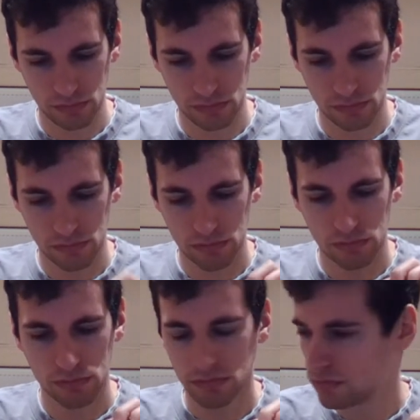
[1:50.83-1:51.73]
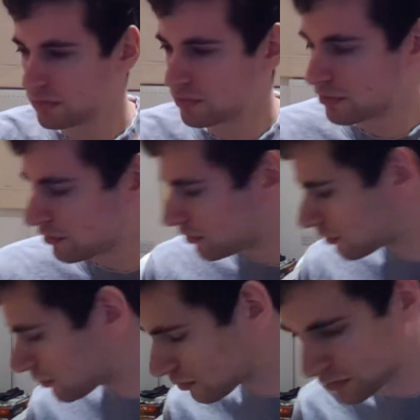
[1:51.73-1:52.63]
And he's unfoiling
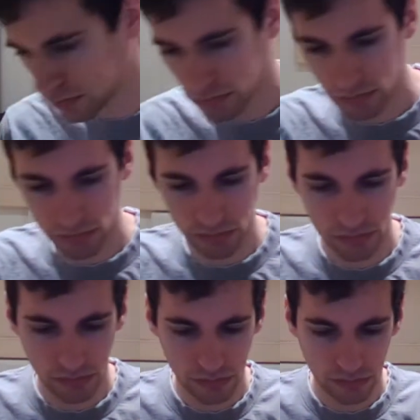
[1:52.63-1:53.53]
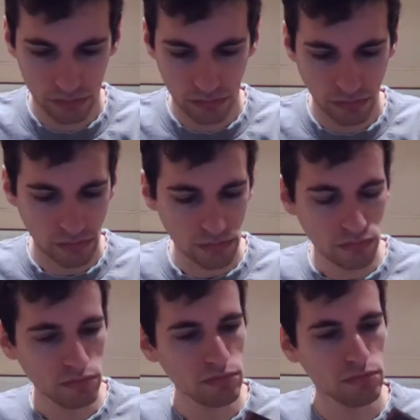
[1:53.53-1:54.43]
to reveal the
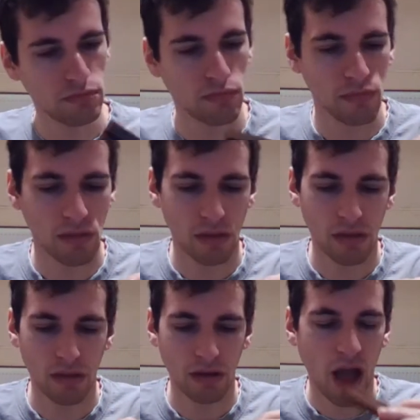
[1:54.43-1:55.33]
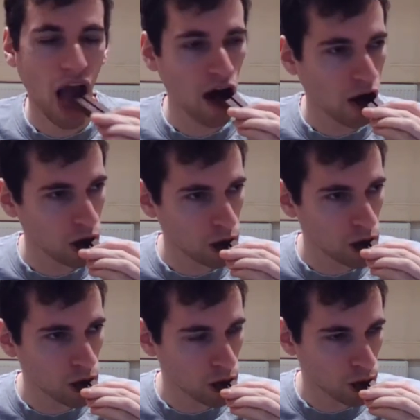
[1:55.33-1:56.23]
chocolate. There's two chocolate
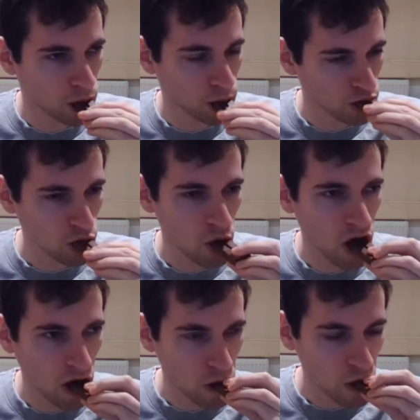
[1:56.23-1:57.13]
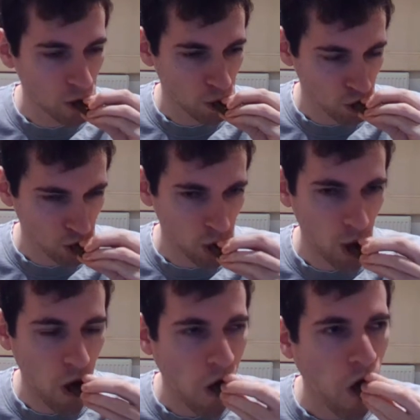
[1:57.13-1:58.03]
fingers.
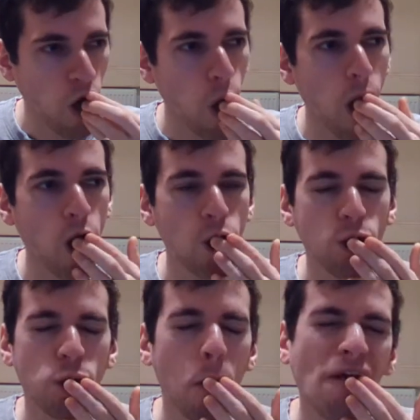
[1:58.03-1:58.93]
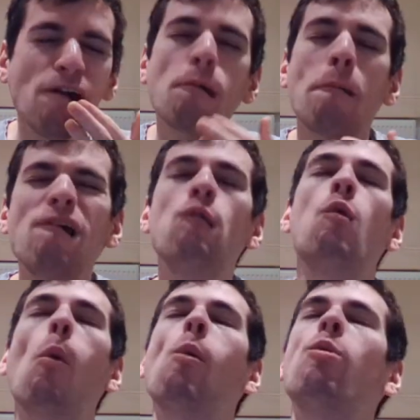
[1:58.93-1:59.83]
And this is how to eat
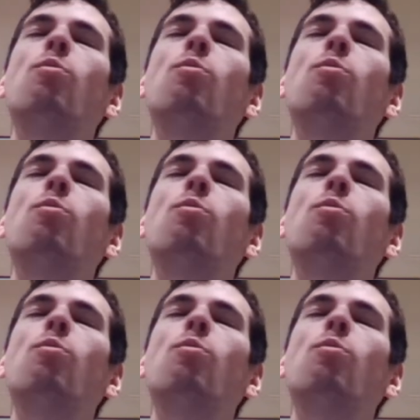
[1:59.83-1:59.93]
it.